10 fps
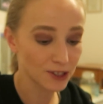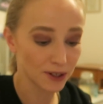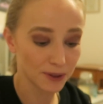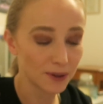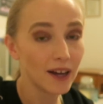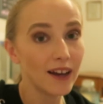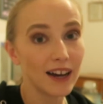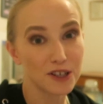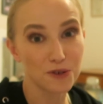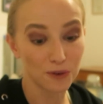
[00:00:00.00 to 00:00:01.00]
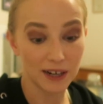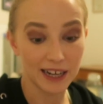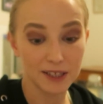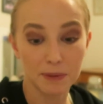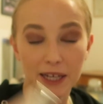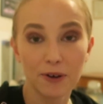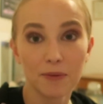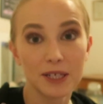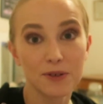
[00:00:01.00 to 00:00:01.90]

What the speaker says: so I saw it and had to pick it up.